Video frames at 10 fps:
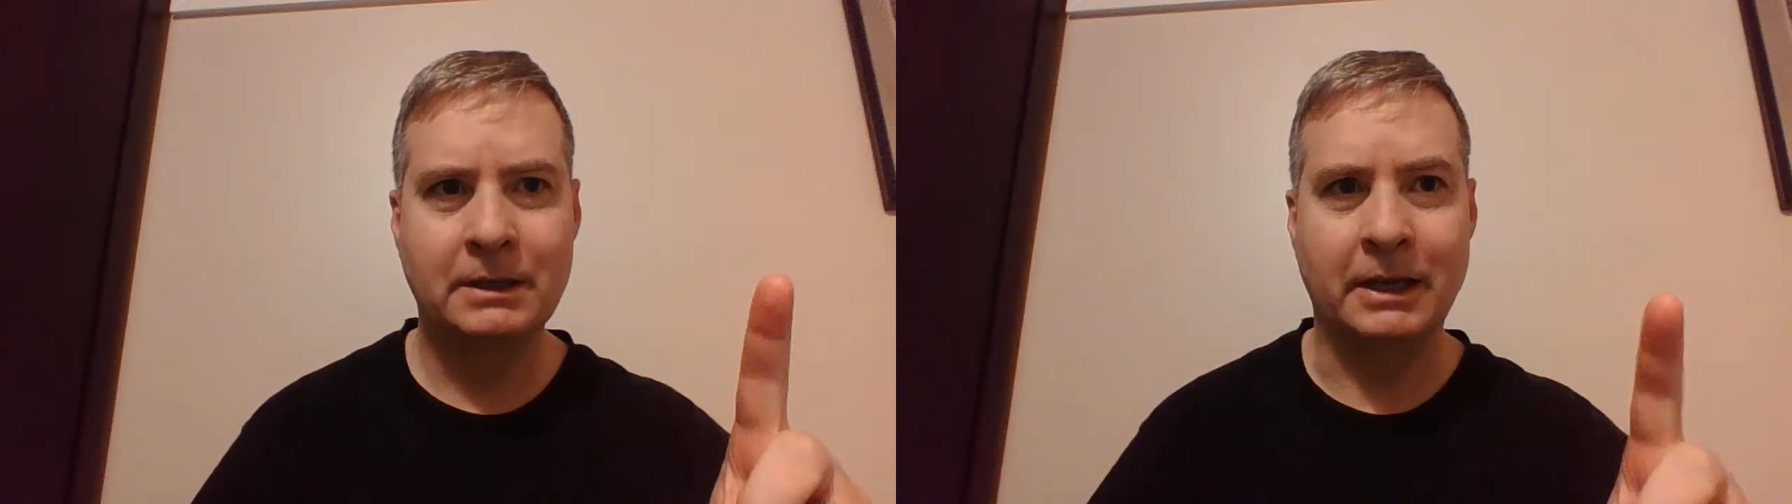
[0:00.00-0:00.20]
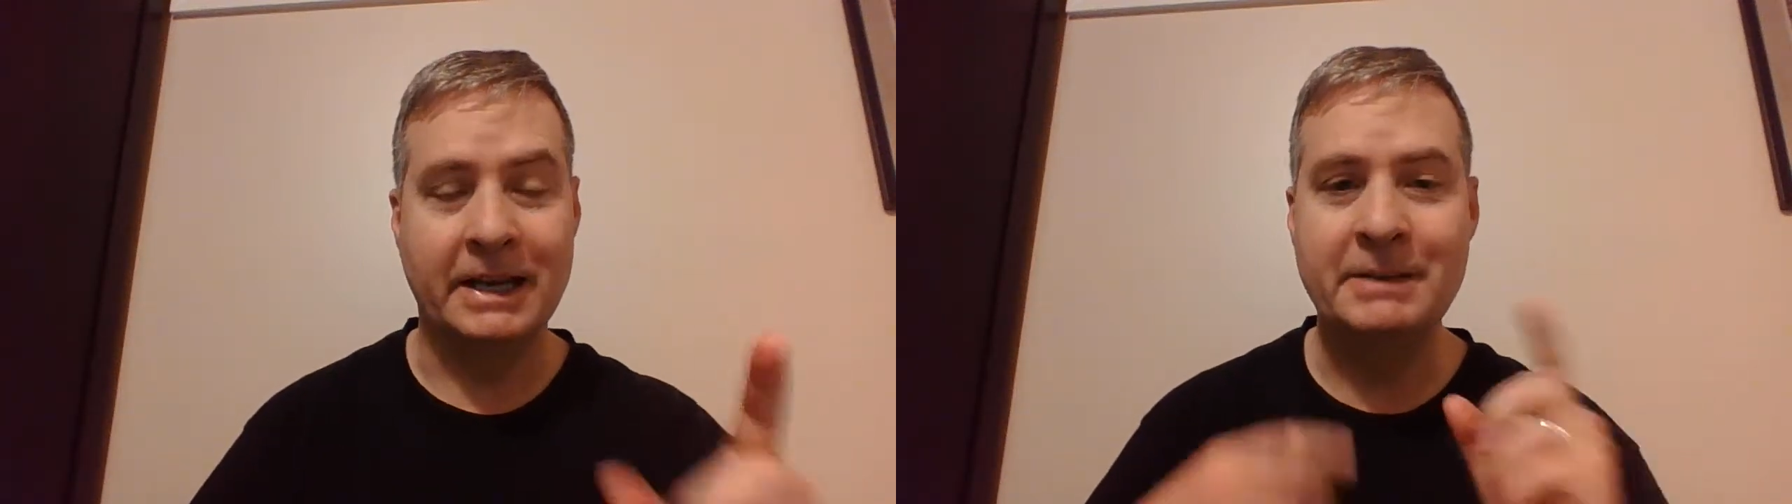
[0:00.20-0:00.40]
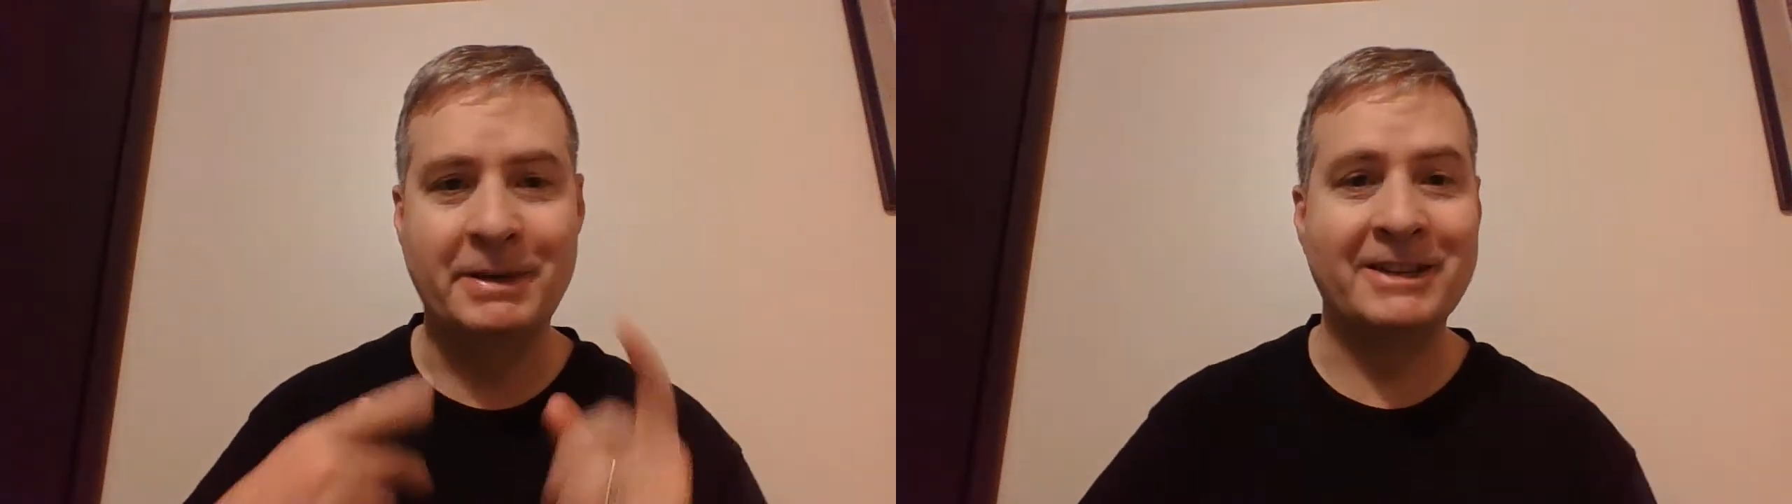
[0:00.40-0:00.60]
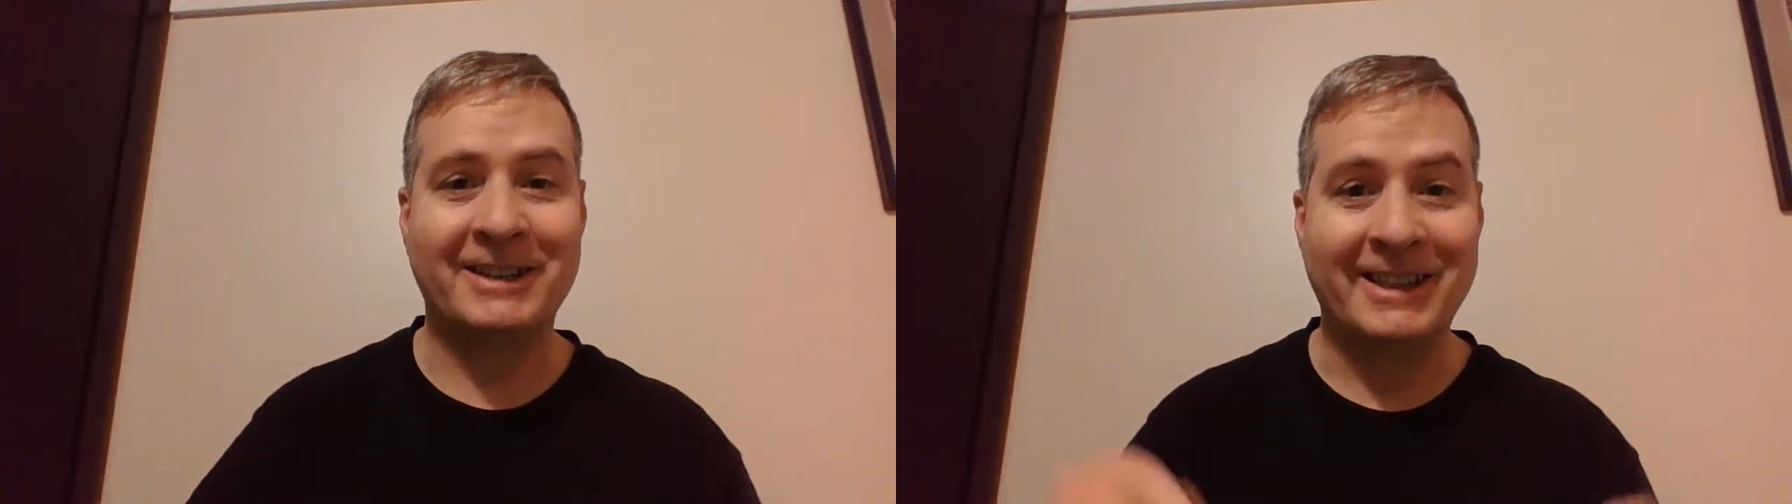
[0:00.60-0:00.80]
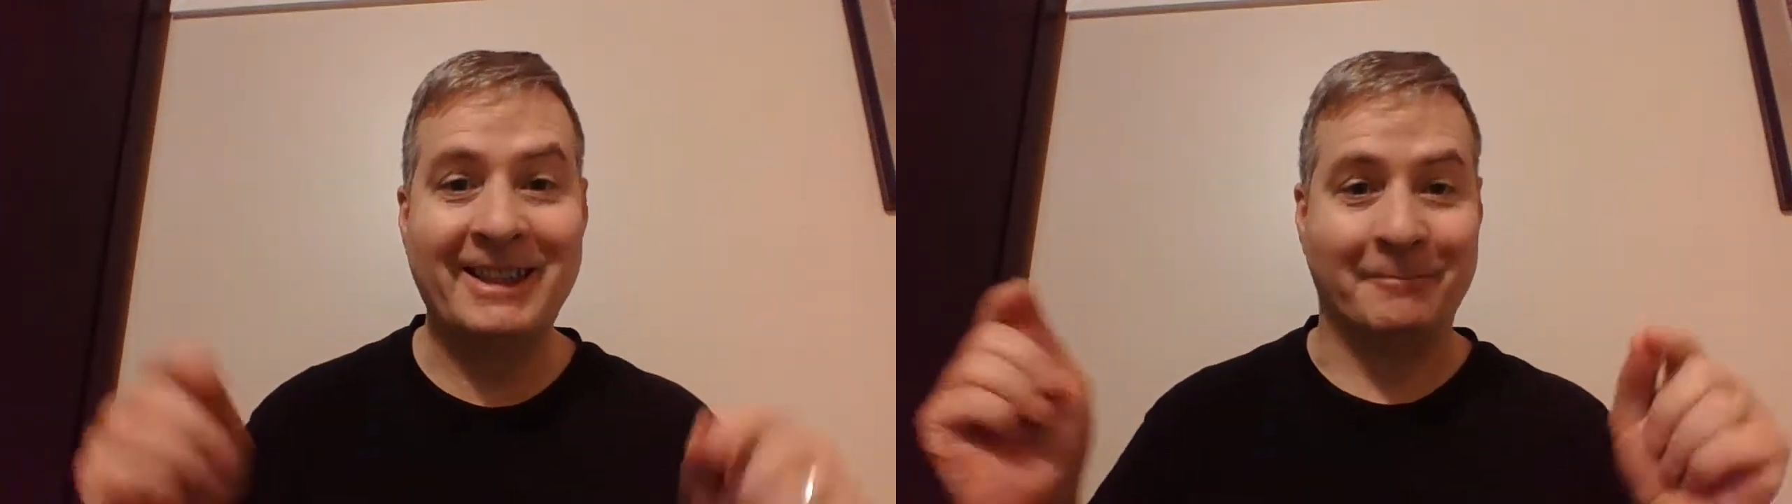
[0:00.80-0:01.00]
and
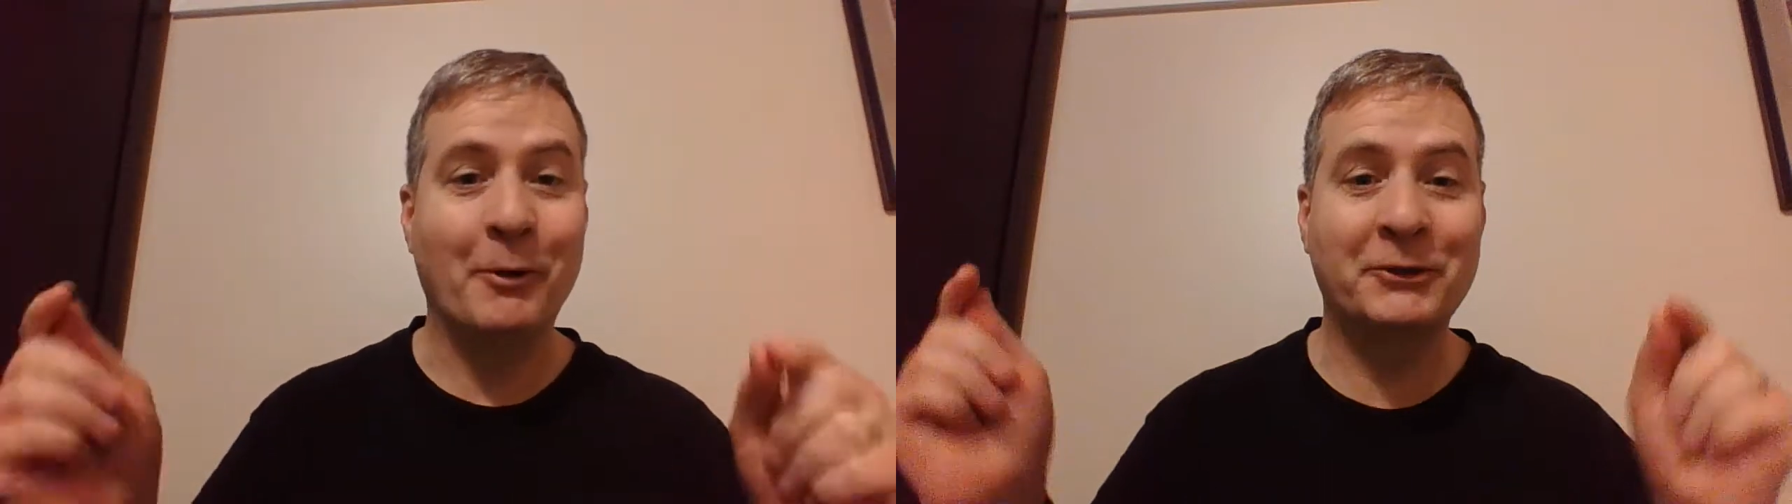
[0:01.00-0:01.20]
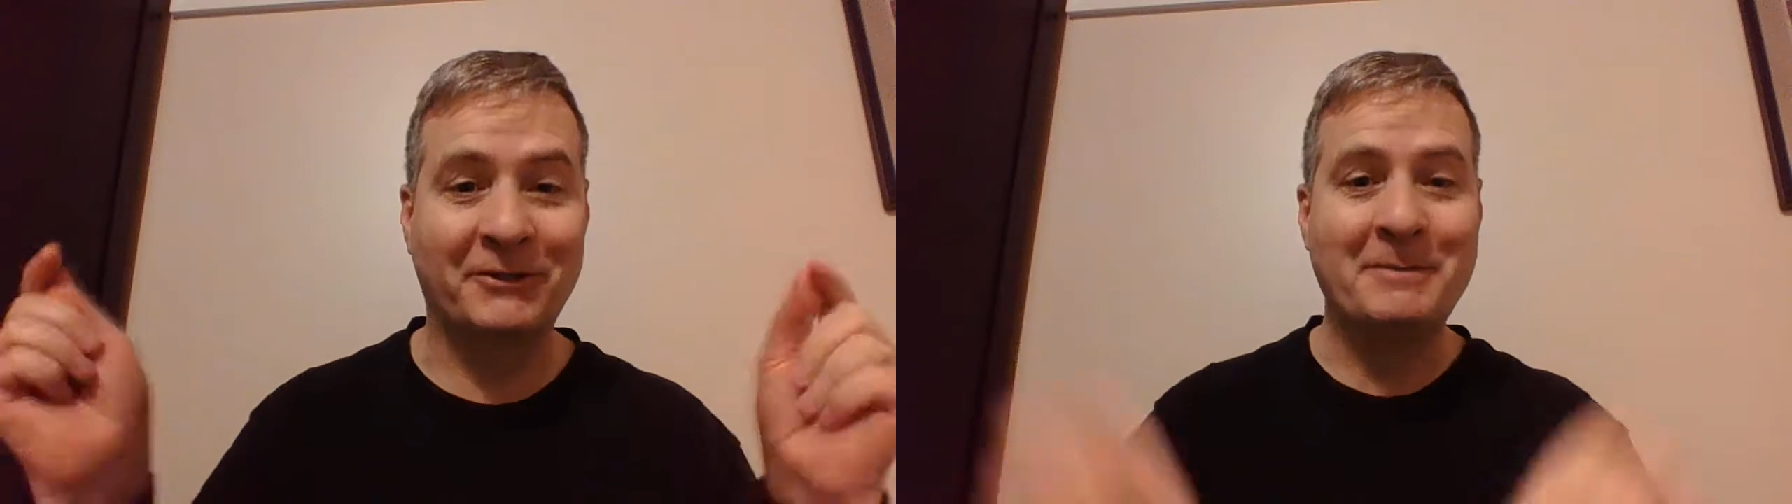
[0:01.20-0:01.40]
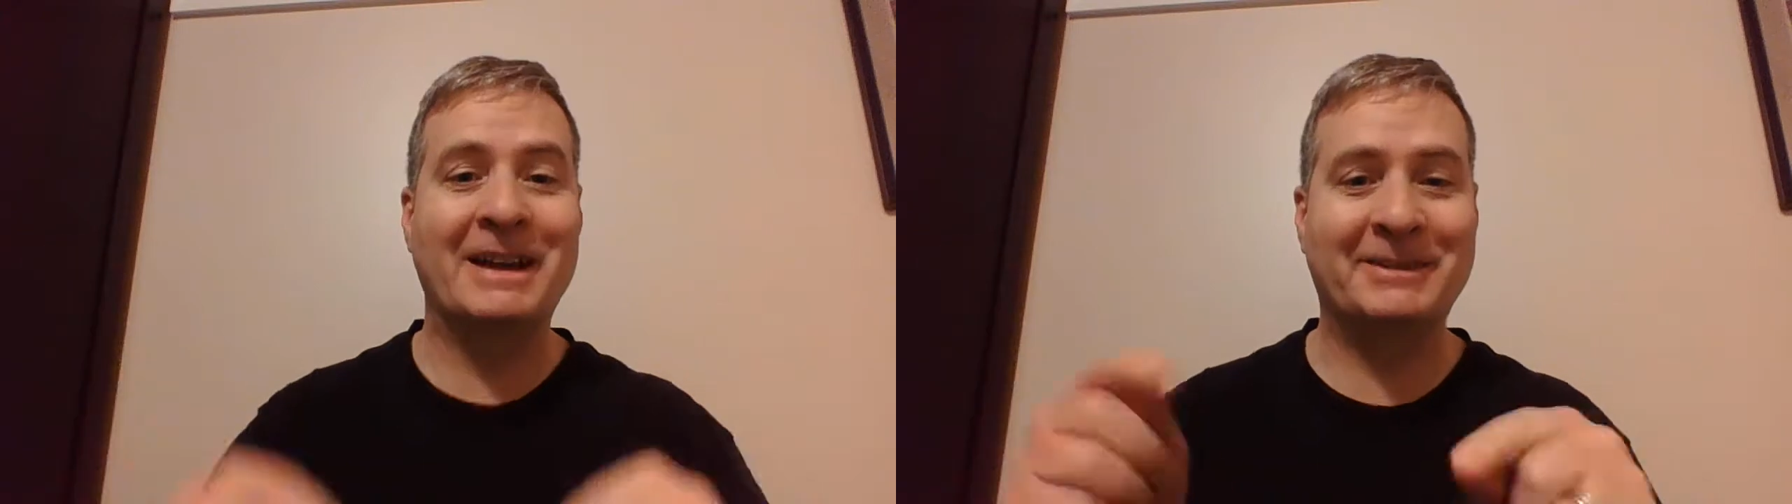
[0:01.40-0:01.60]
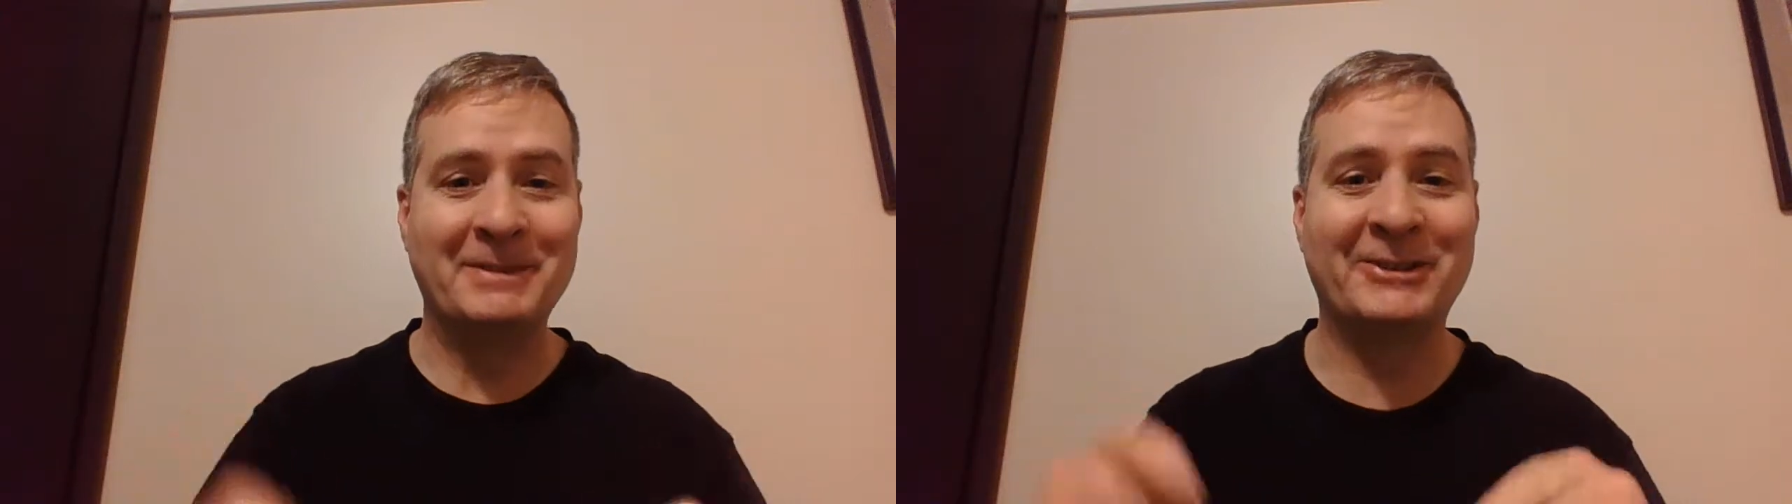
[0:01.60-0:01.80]
most of them actually been